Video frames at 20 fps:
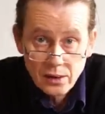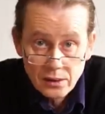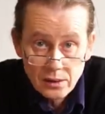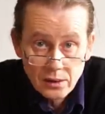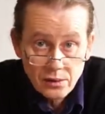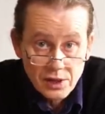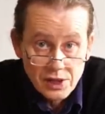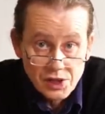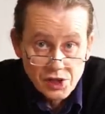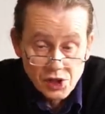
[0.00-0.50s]

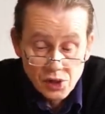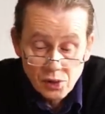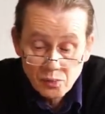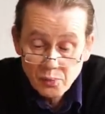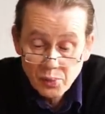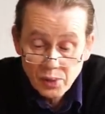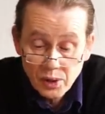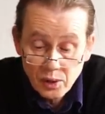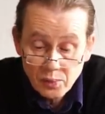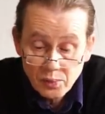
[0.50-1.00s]
There is some
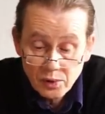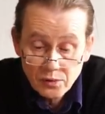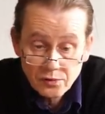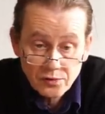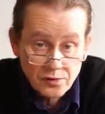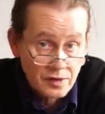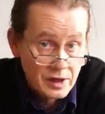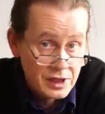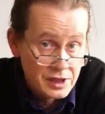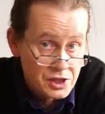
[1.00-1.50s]
purple
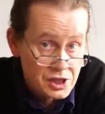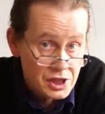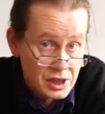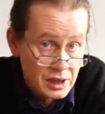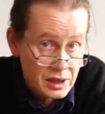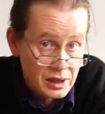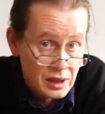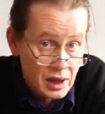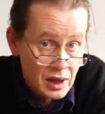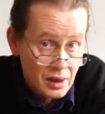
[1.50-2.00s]

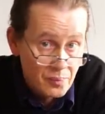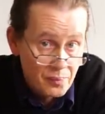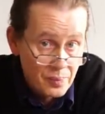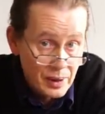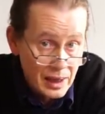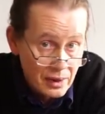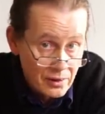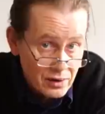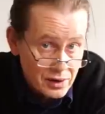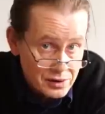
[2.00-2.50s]
fringing
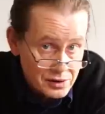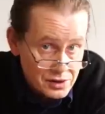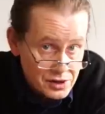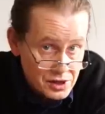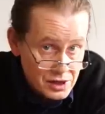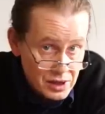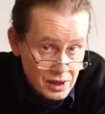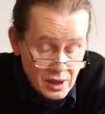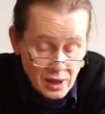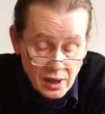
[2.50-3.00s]
apparent,